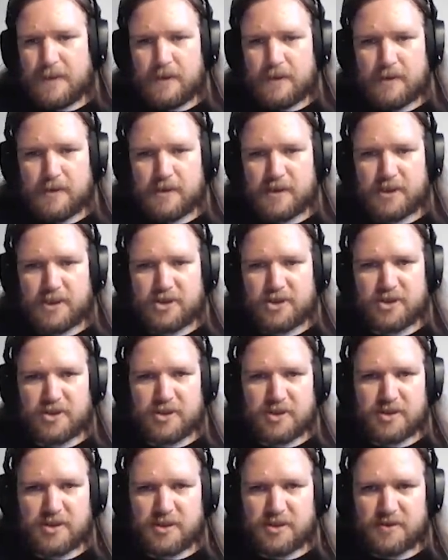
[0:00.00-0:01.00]
Legation
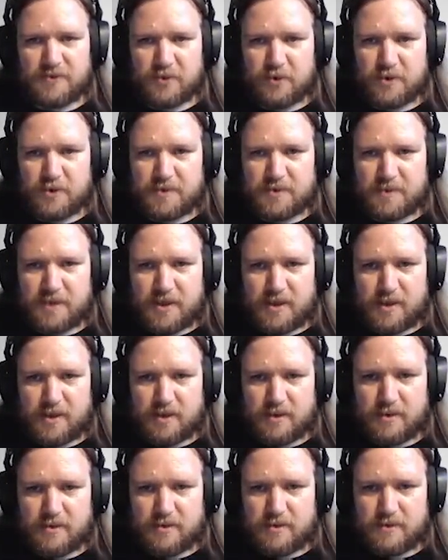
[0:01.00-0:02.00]
cities, of course,
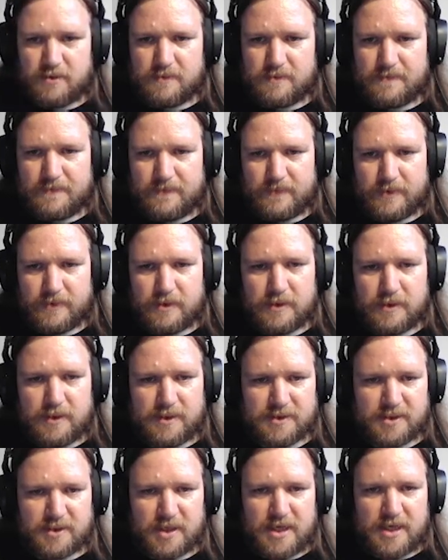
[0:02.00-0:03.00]
being
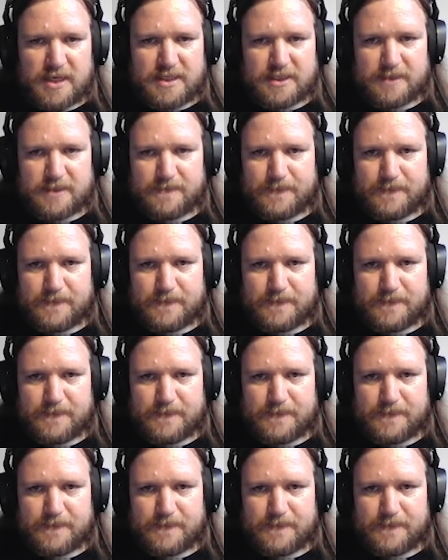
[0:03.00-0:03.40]
these guys.